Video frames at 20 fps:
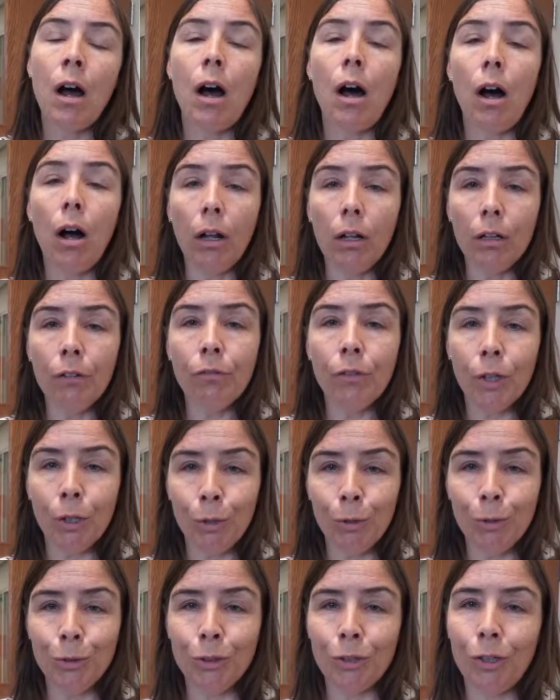All of
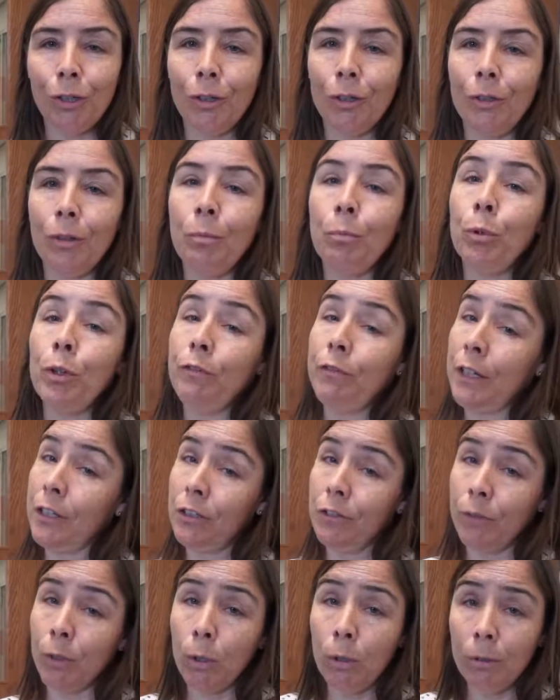those are
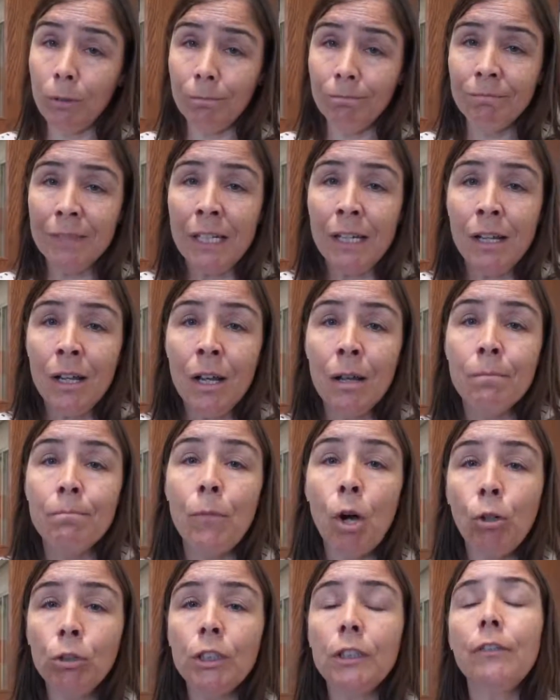preventable,
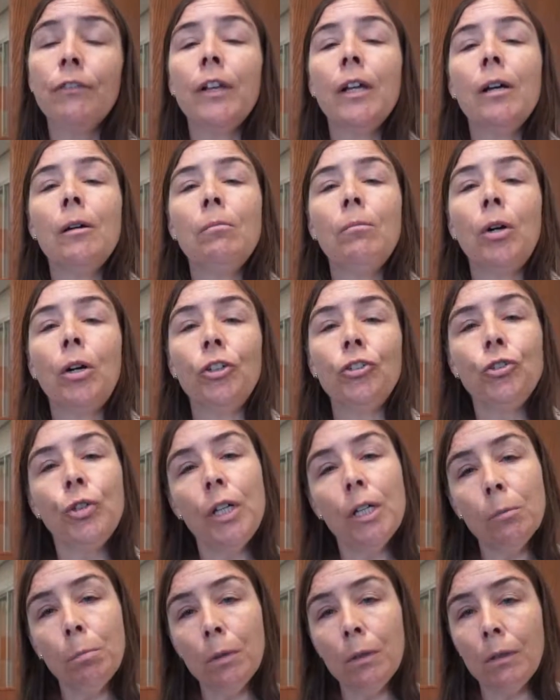most of them are
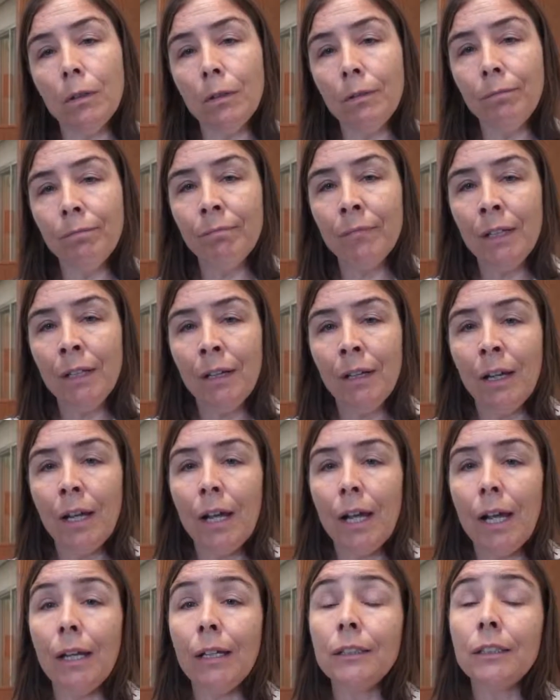treatable,
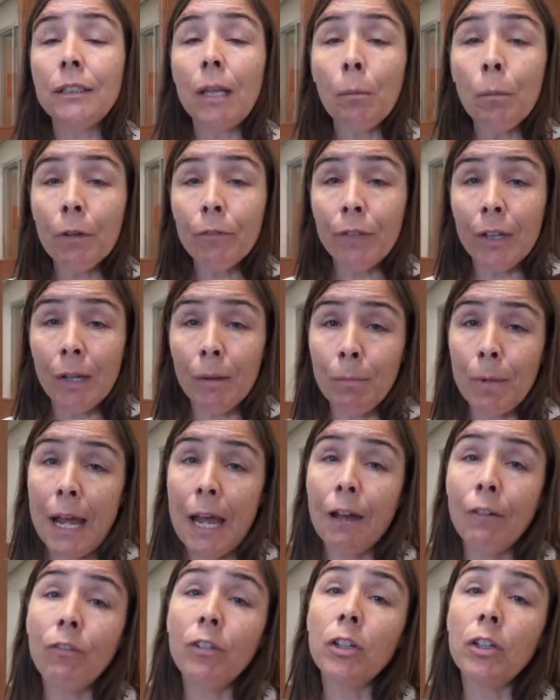and some of them have